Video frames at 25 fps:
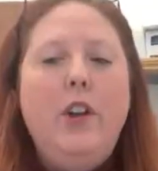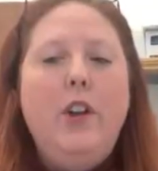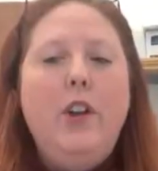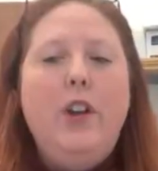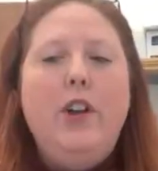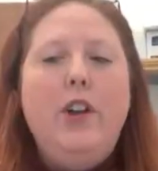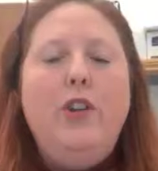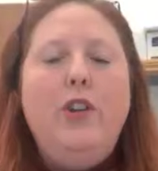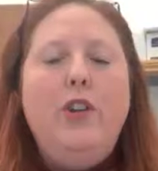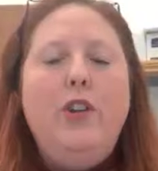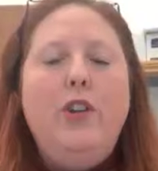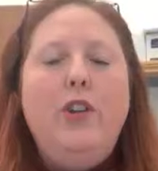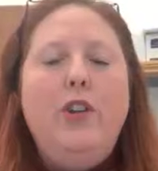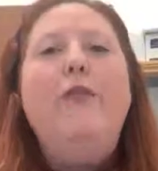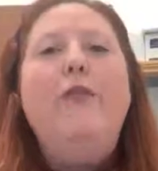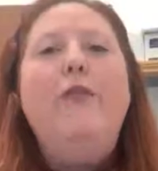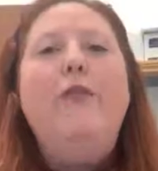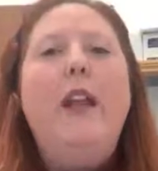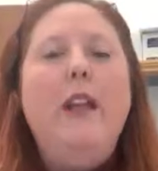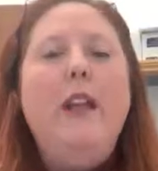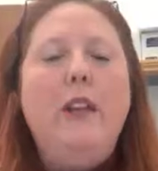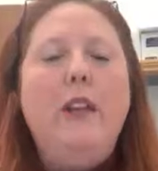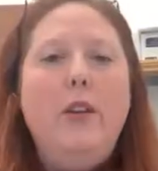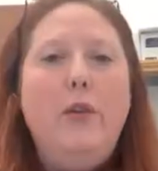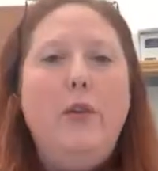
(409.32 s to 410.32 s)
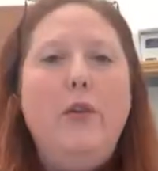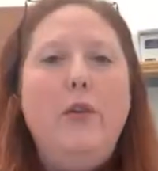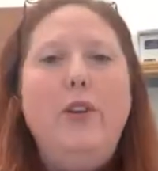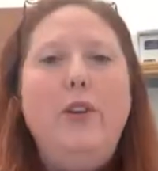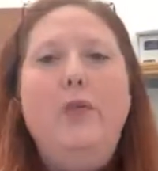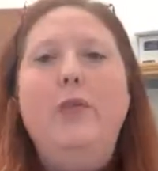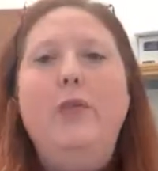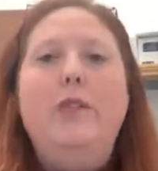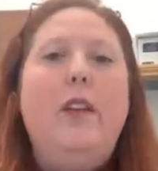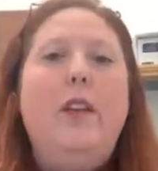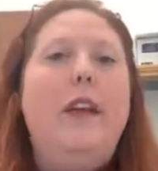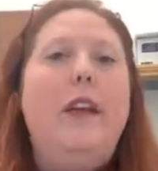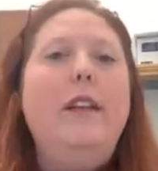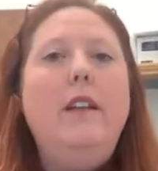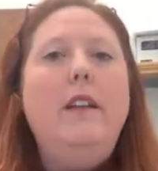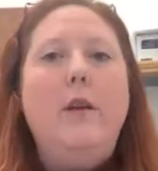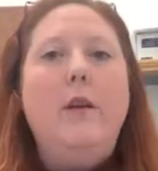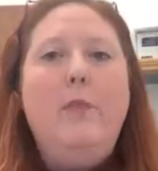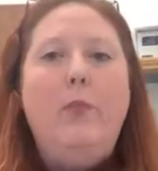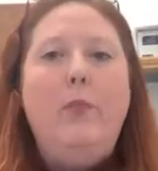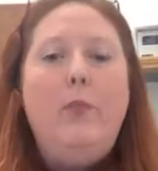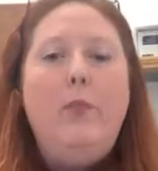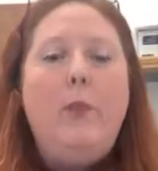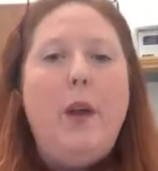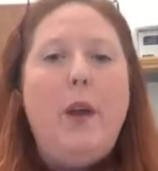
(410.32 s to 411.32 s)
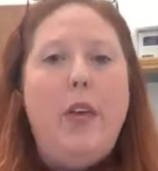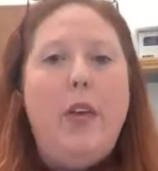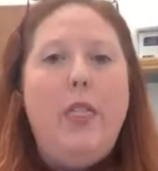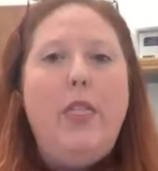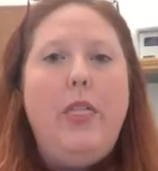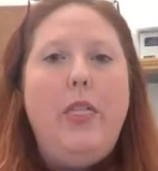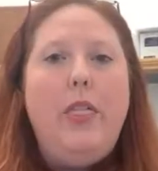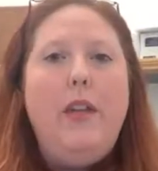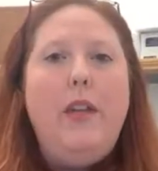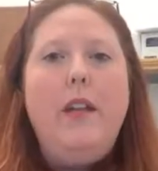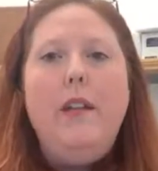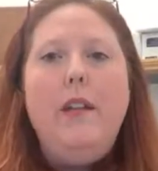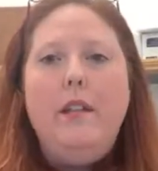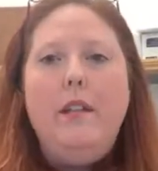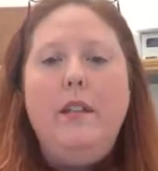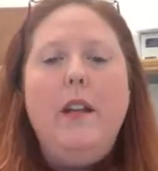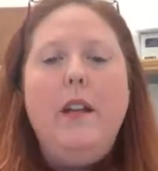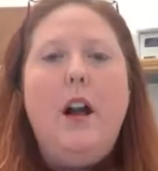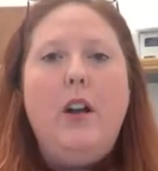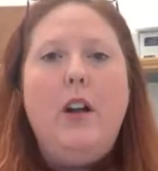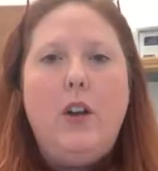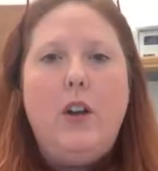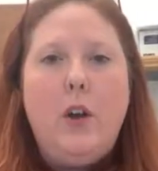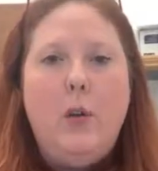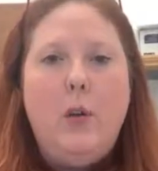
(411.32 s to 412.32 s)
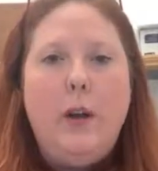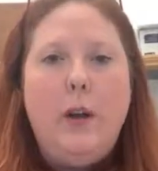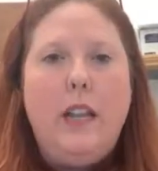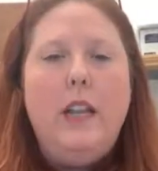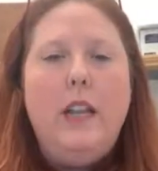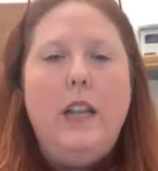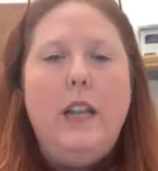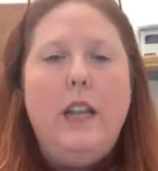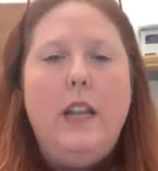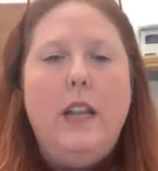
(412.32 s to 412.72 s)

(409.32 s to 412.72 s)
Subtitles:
your friend who you signed up with is not going,